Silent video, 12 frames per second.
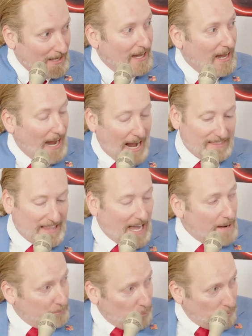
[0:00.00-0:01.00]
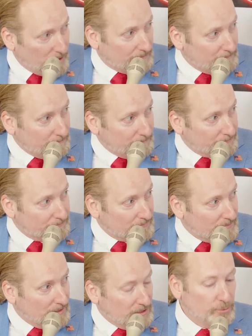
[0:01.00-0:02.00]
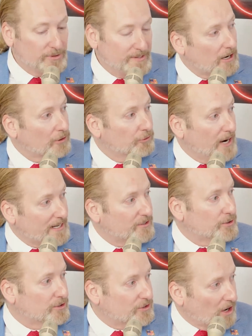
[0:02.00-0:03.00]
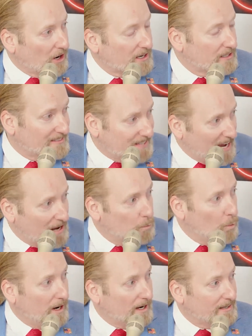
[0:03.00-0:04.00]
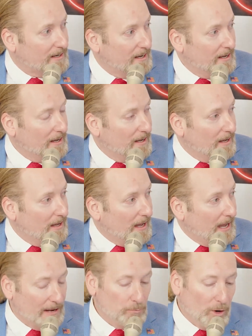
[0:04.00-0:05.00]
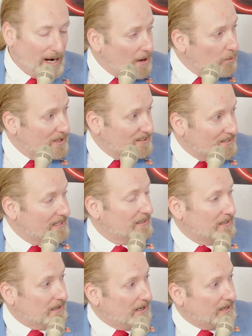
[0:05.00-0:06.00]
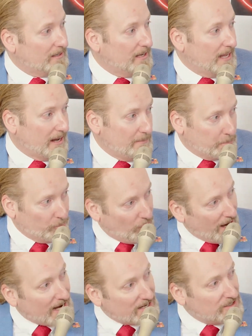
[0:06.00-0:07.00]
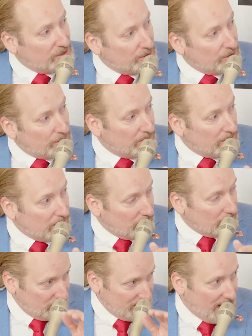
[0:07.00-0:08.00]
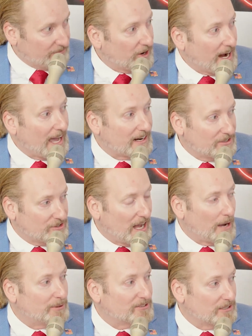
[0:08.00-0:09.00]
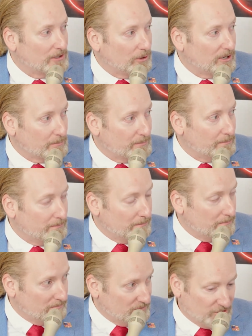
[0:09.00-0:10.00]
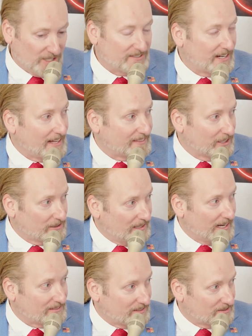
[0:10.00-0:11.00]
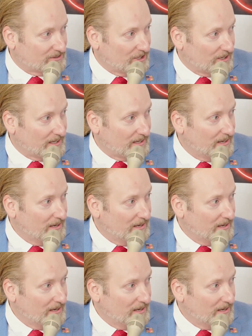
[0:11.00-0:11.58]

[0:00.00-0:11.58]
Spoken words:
At that point, you then are ready to start day one. And what I want to see in a brand new, never had a job as a lawyer, just got their license attorney,